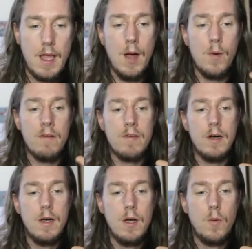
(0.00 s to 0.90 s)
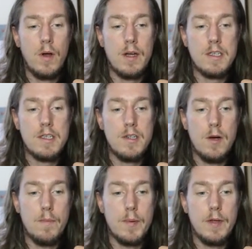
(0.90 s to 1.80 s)
However, when I
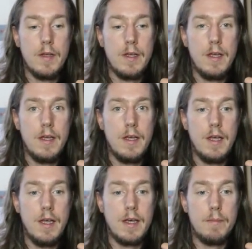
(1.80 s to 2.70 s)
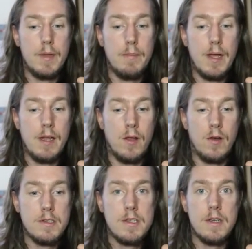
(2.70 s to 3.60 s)
stop, it can be a bit
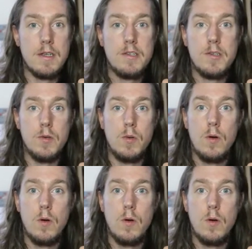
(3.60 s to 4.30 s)
lost as to